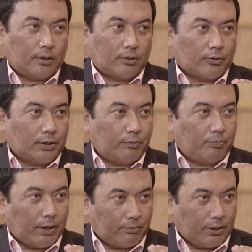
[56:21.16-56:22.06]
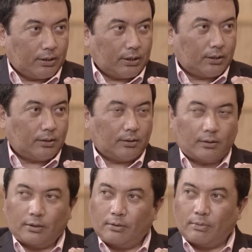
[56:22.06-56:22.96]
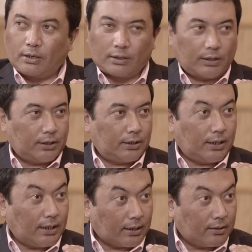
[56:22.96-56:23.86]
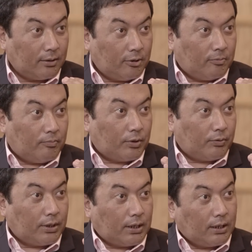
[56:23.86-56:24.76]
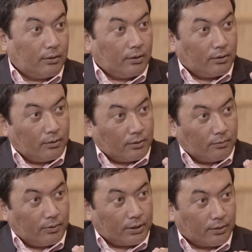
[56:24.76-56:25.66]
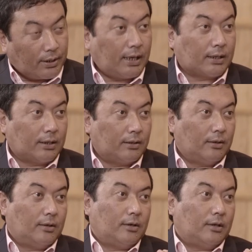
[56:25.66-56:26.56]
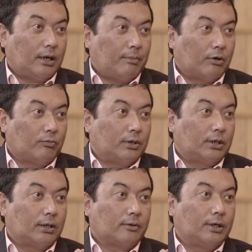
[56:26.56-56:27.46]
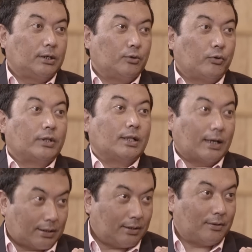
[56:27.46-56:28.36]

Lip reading: tourism department? He said earmark is 10 lakhs. But when I was re-elected, the amount was increased to 20 lakhs.